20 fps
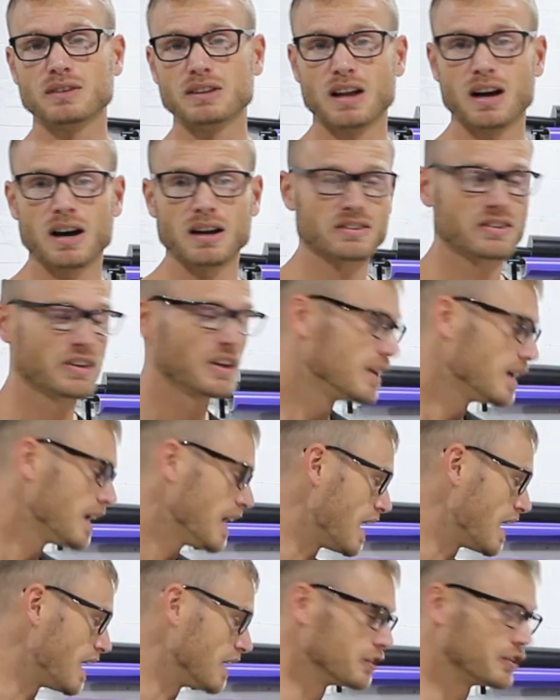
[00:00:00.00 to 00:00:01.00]
a lot,
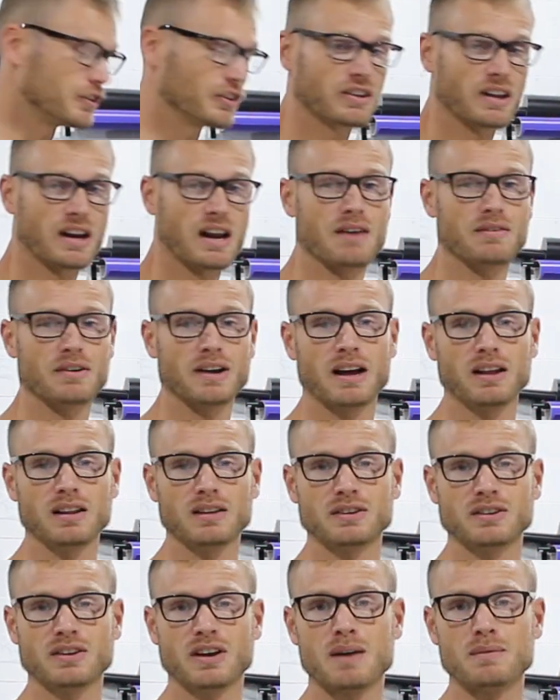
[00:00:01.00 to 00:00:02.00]
and you're just gonna have a hell
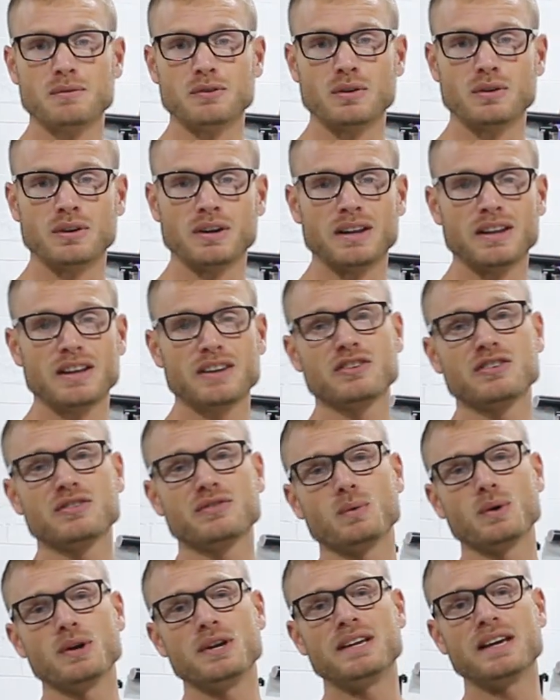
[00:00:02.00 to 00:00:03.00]
of a time doing it. This is
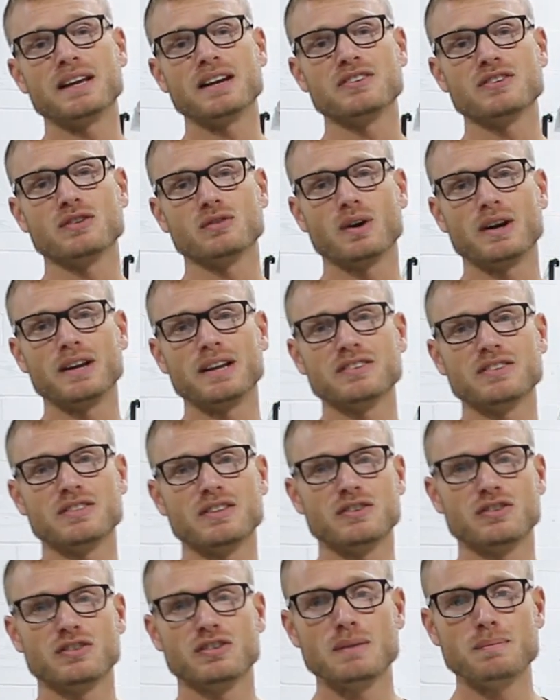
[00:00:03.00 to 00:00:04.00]
where you get into running into
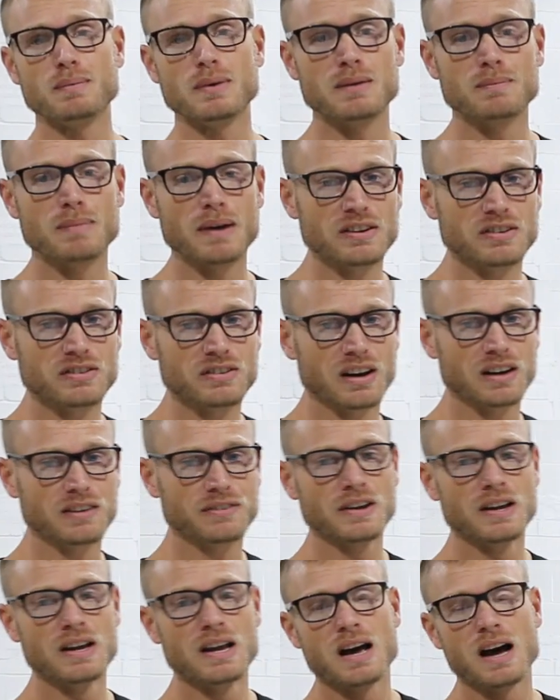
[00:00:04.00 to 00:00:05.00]
the cheap eBay stuff,